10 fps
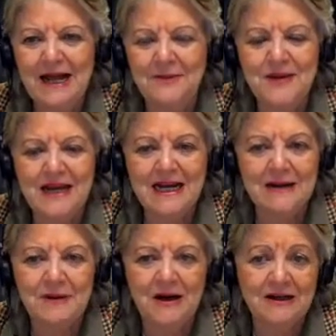being
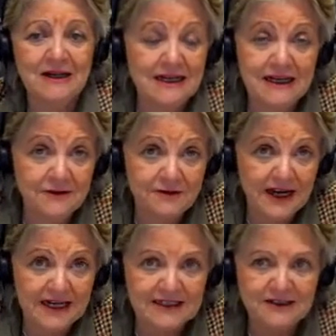among, in
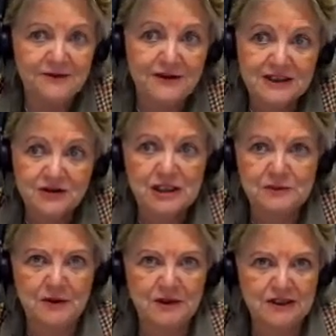fact, the first
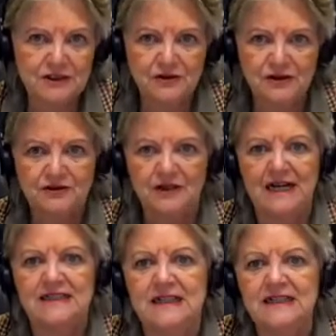responders to the
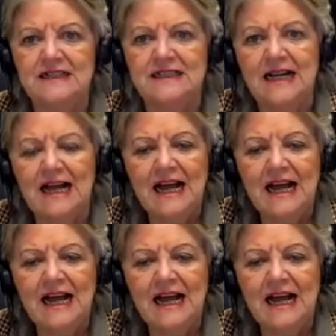crisis.